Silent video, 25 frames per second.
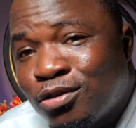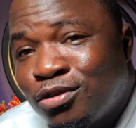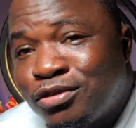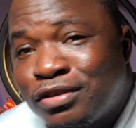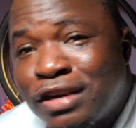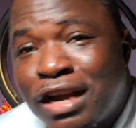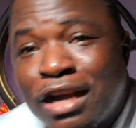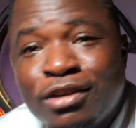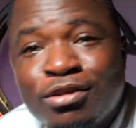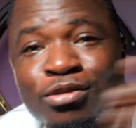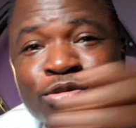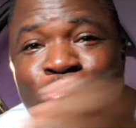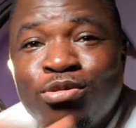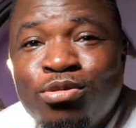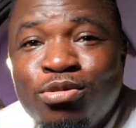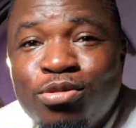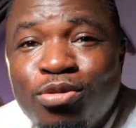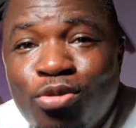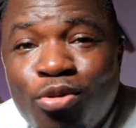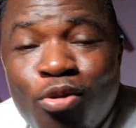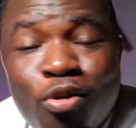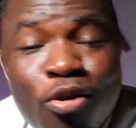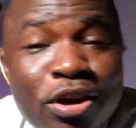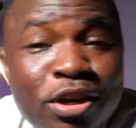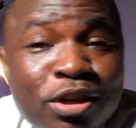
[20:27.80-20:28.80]
trying to
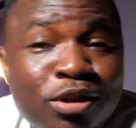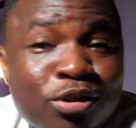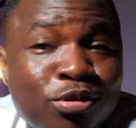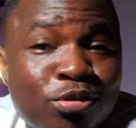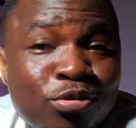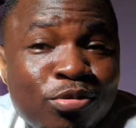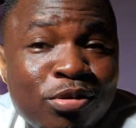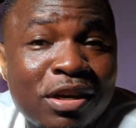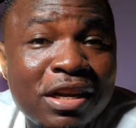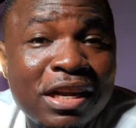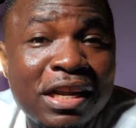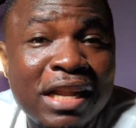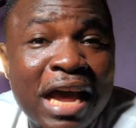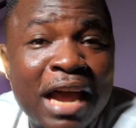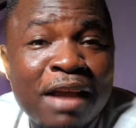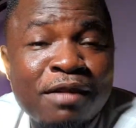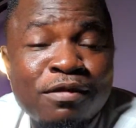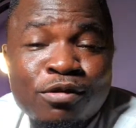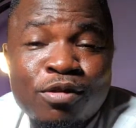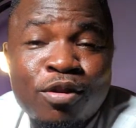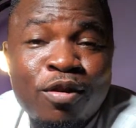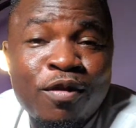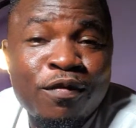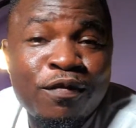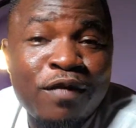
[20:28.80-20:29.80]
go into
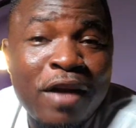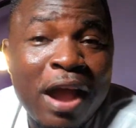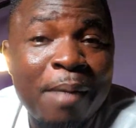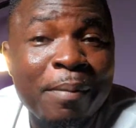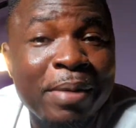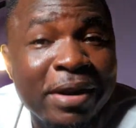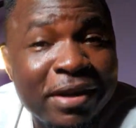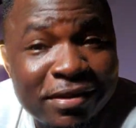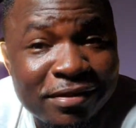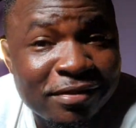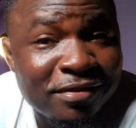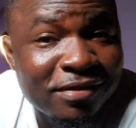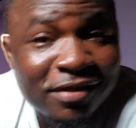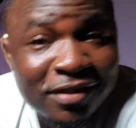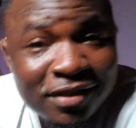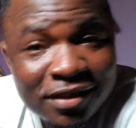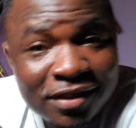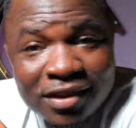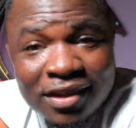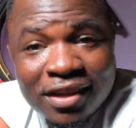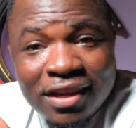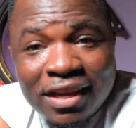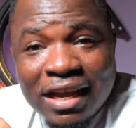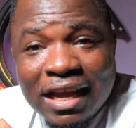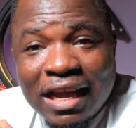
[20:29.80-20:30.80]
livestock farming,
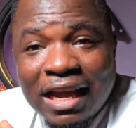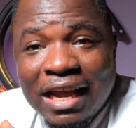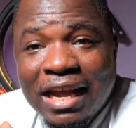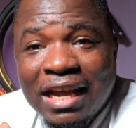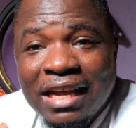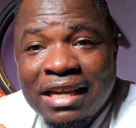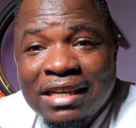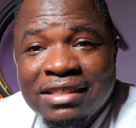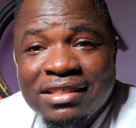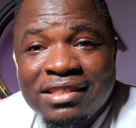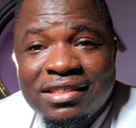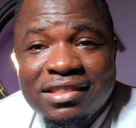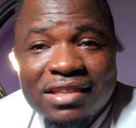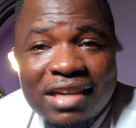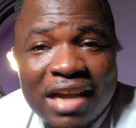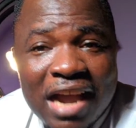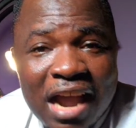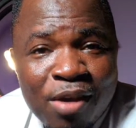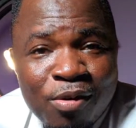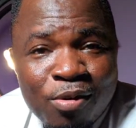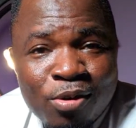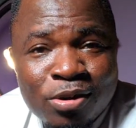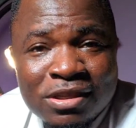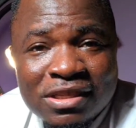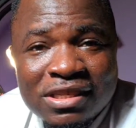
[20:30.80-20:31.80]
and
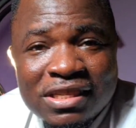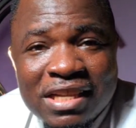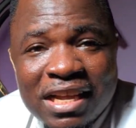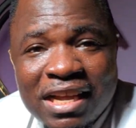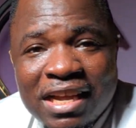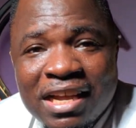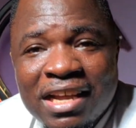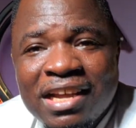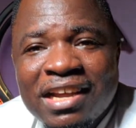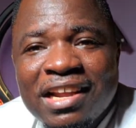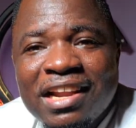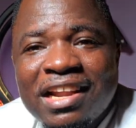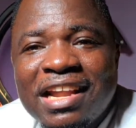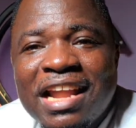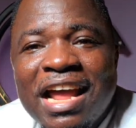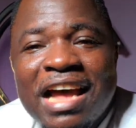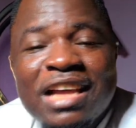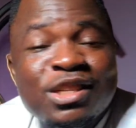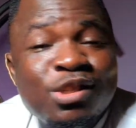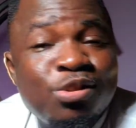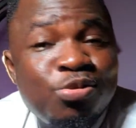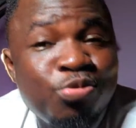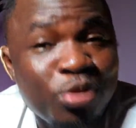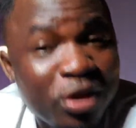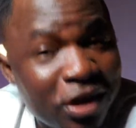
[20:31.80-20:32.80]
I was there
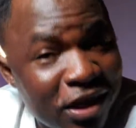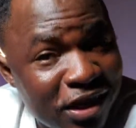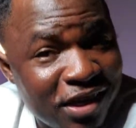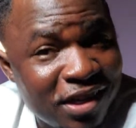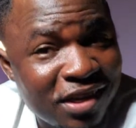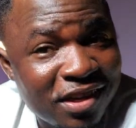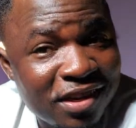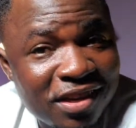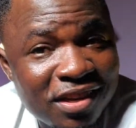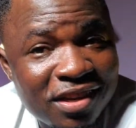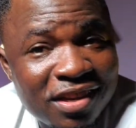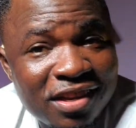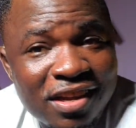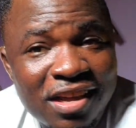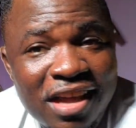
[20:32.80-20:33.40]
last week.